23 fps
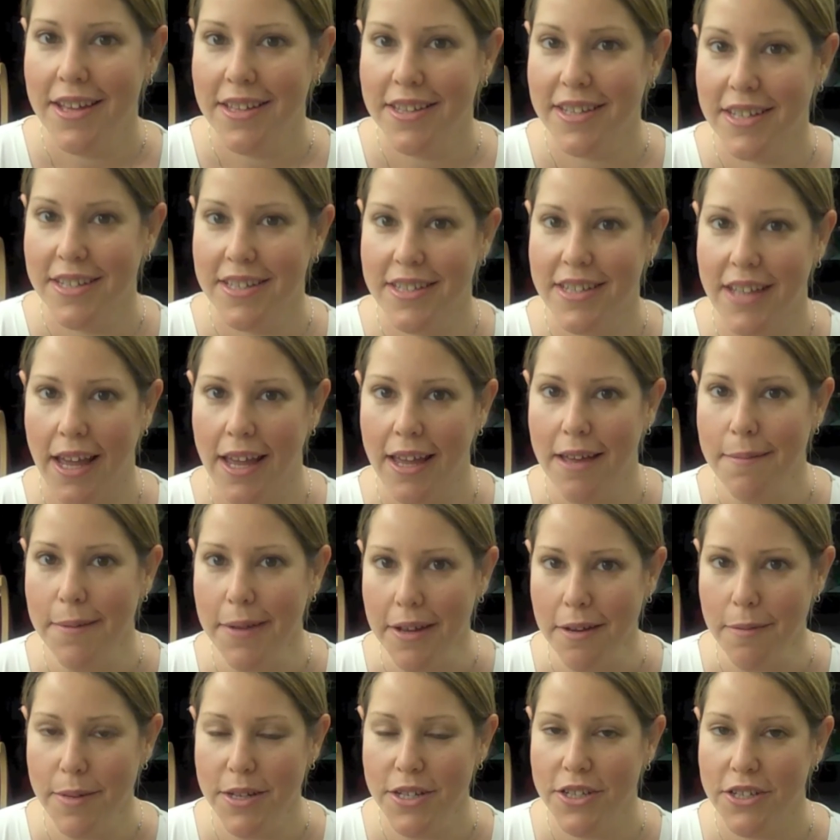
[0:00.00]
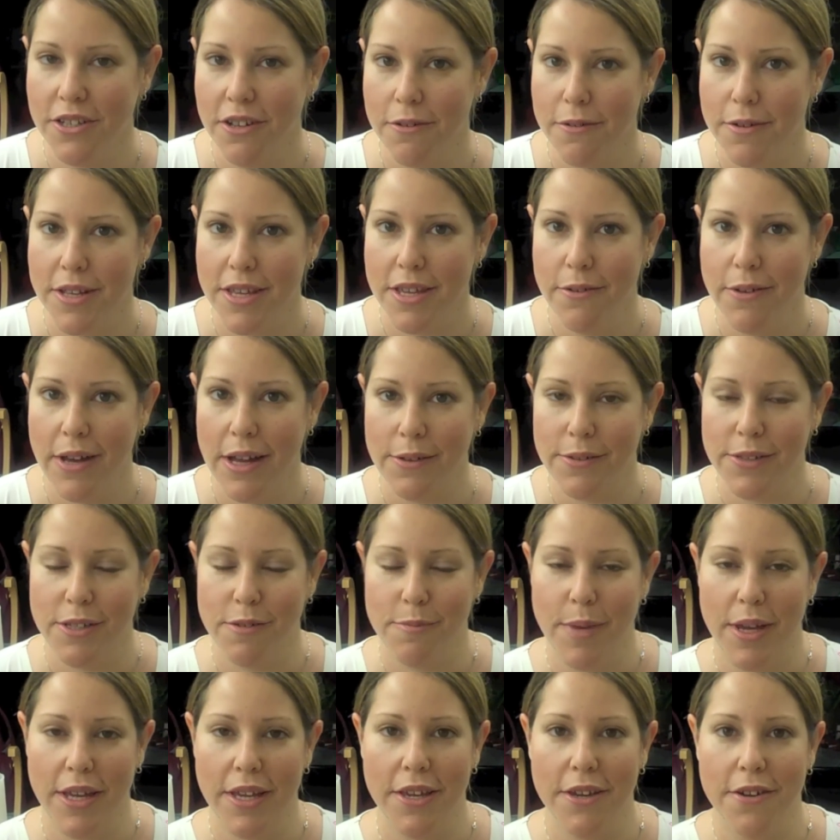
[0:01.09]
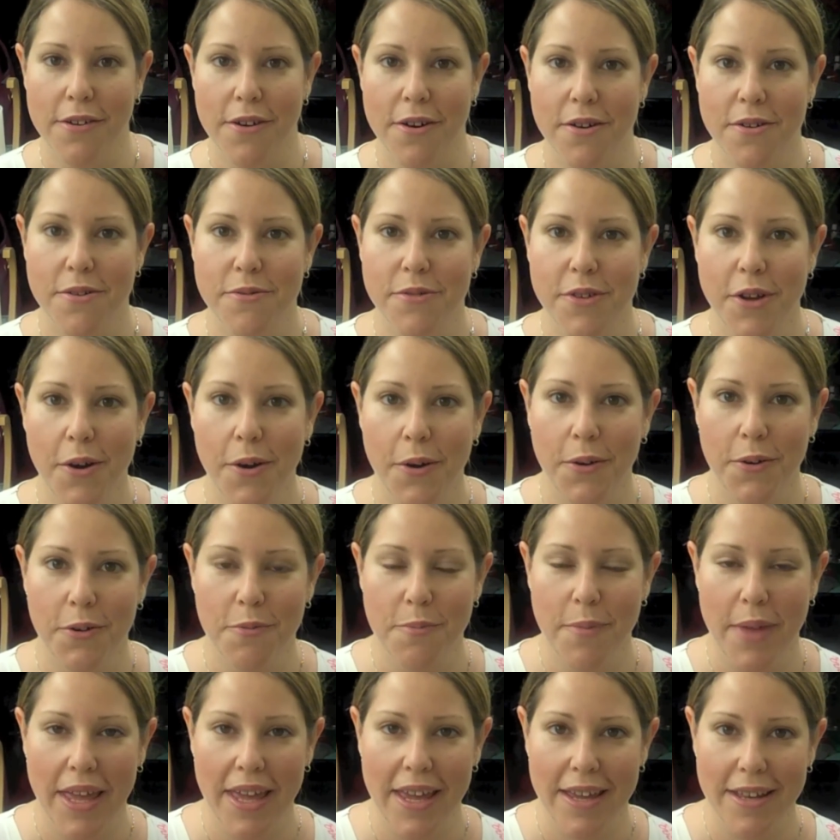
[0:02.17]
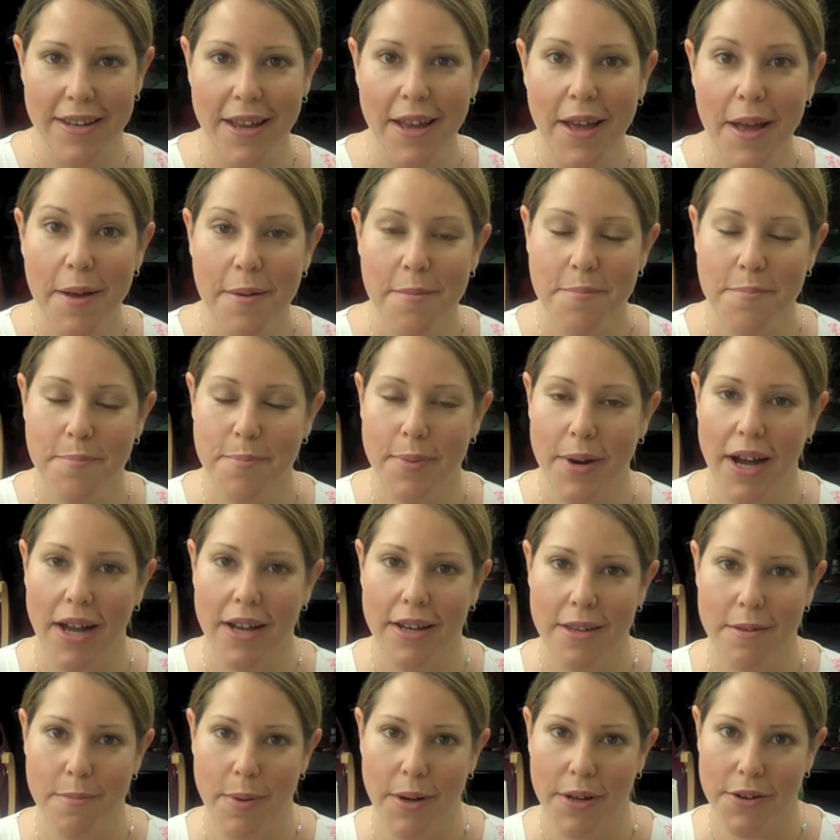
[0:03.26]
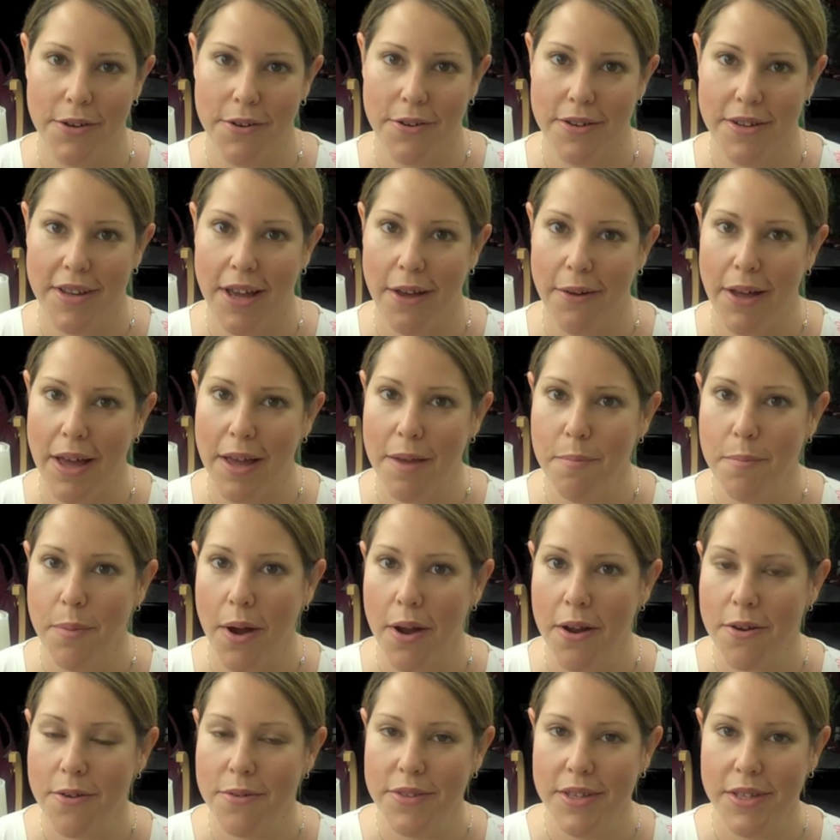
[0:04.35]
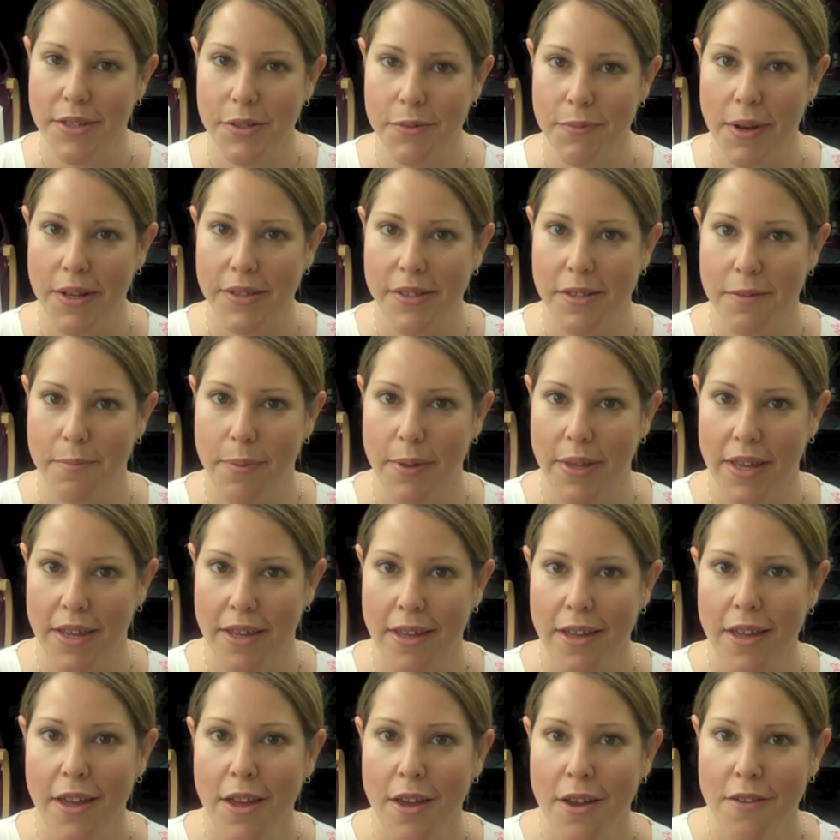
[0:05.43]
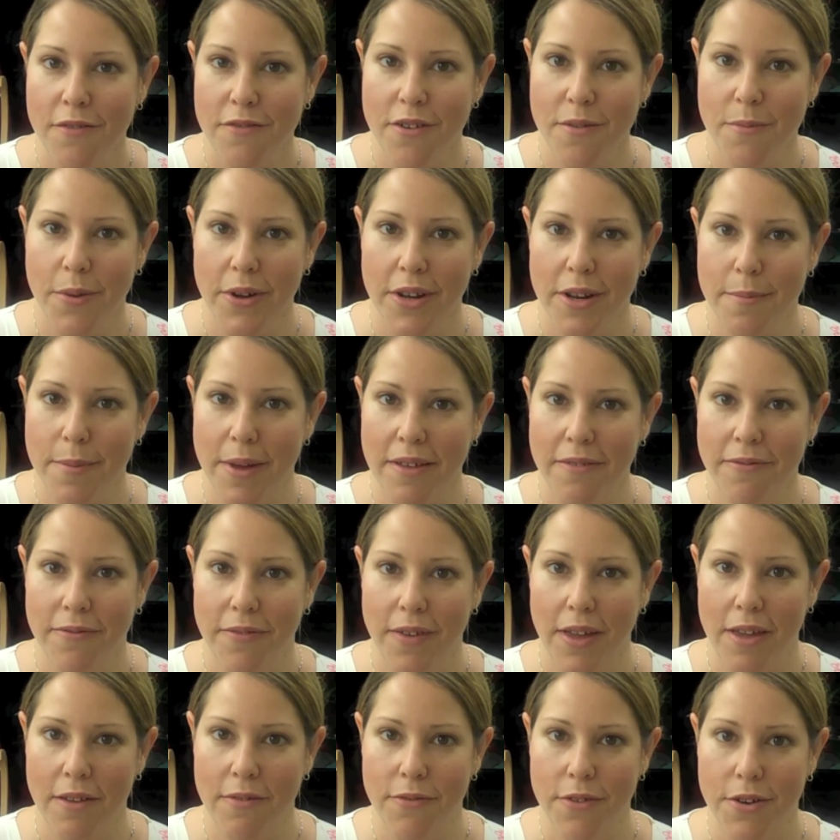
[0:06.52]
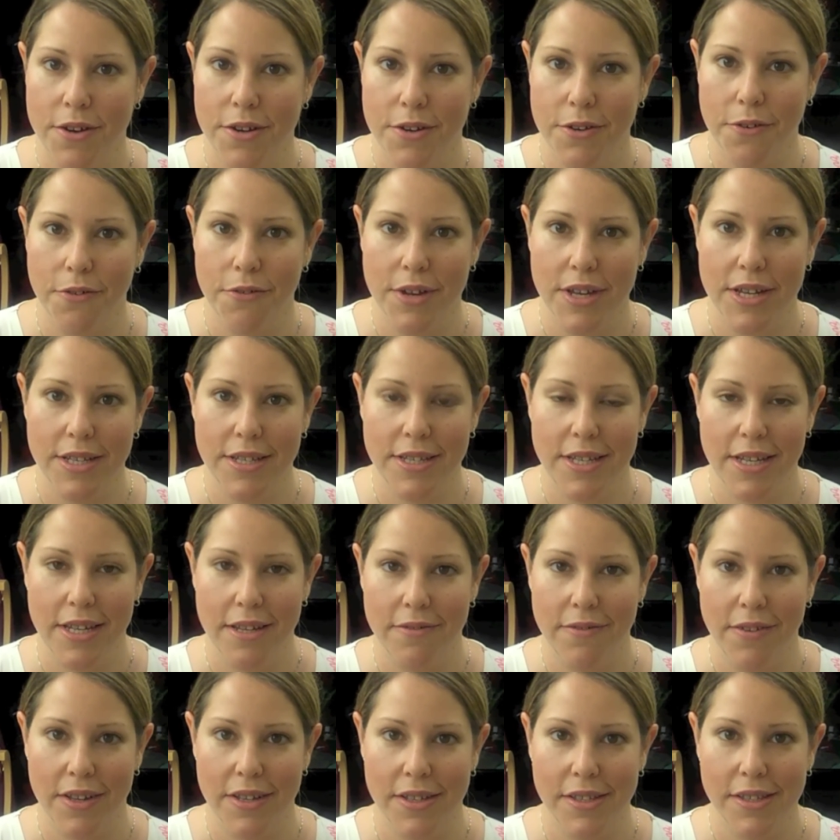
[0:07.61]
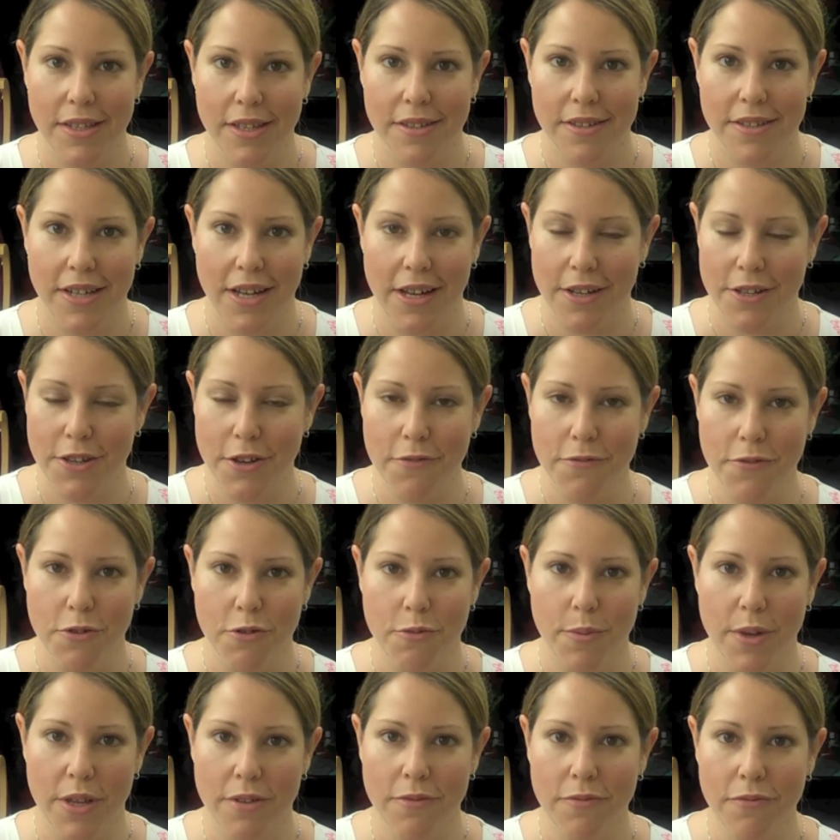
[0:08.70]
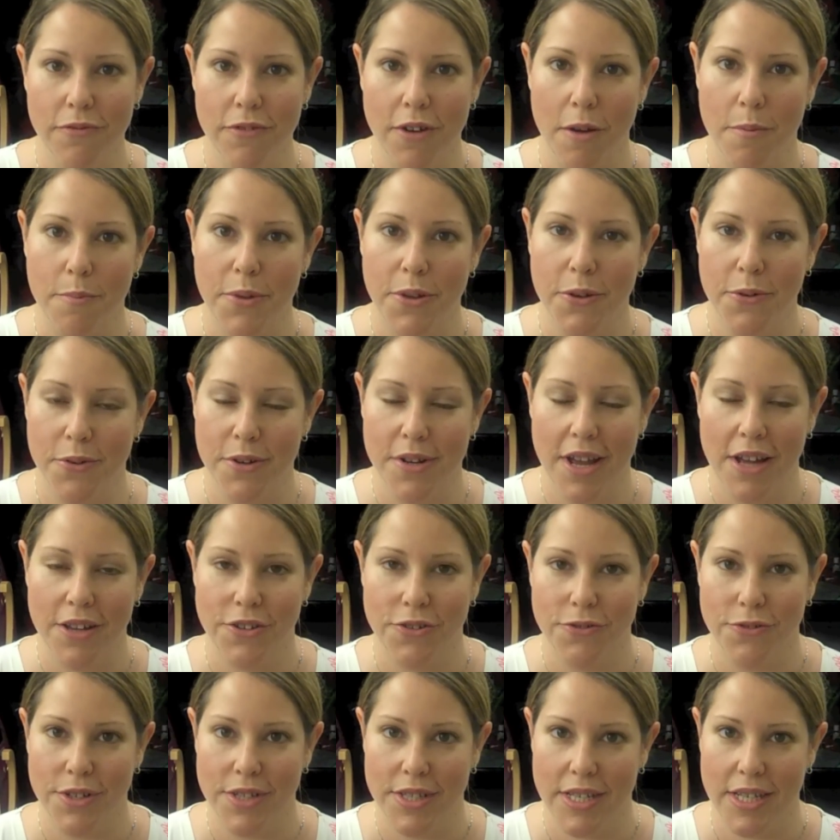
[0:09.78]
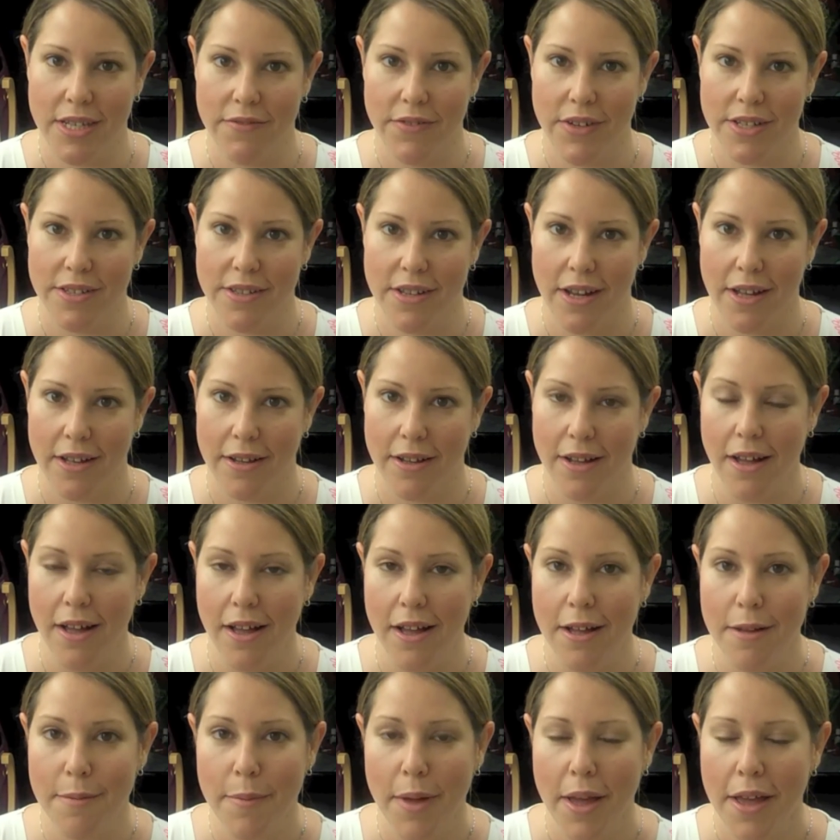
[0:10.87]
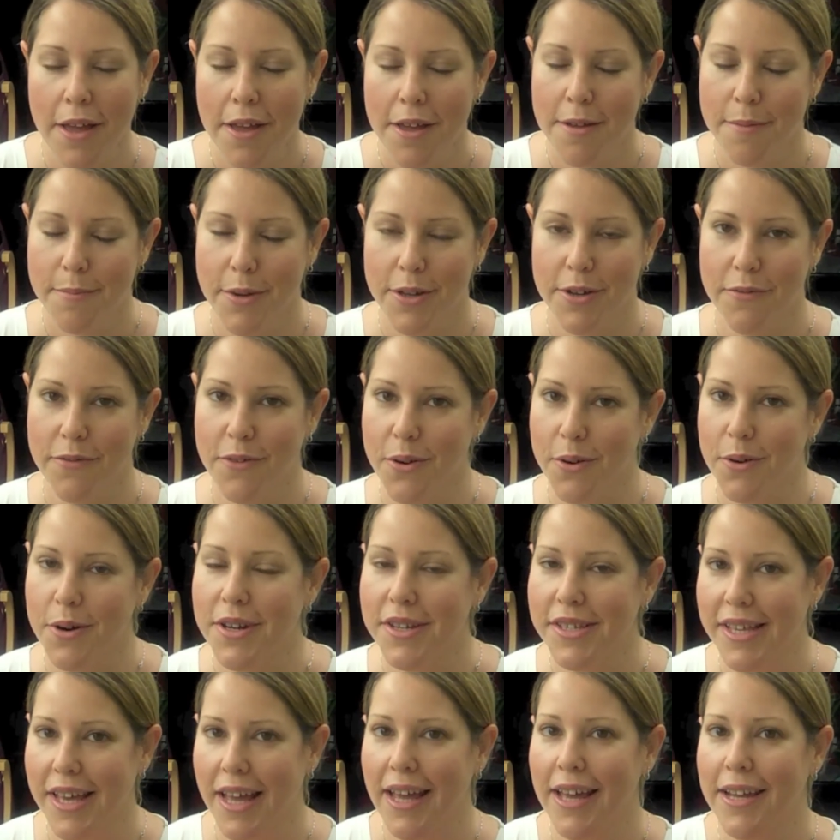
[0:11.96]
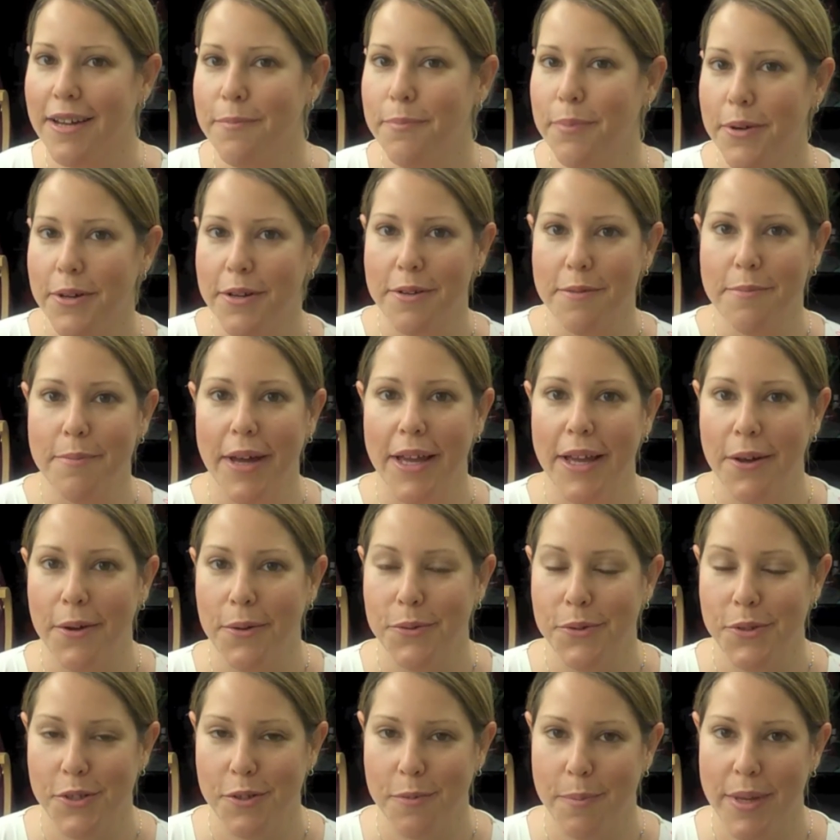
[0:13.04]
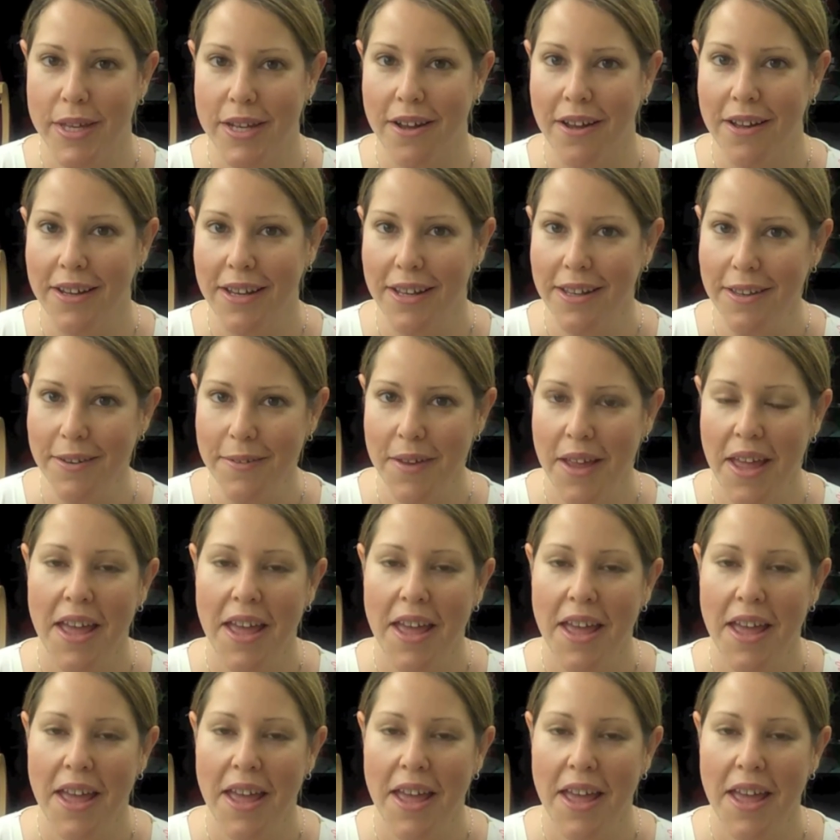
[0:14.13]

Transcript: Today I'm going to be showing you how to make your own homemade body butter. Now I borrowed this recipe from one of my favorite green divas, Tanya Rubin from purenaturaldiva.com, but of course I had to put my own spin on it.